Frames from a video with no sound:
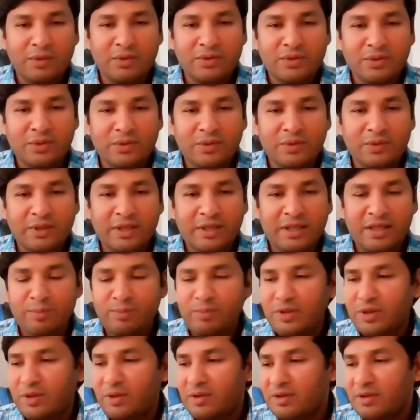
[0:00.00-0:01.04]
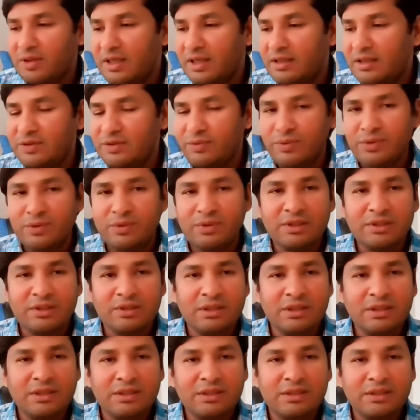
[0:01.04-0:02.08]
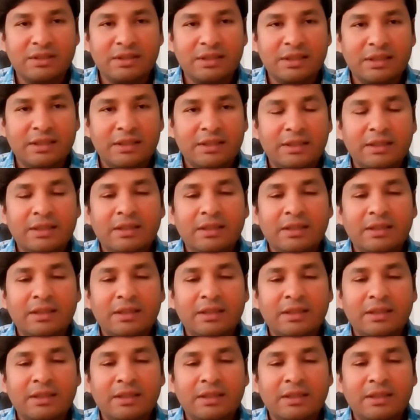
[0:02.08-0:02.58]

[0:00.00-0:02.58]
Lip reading: also helped organize few retreats.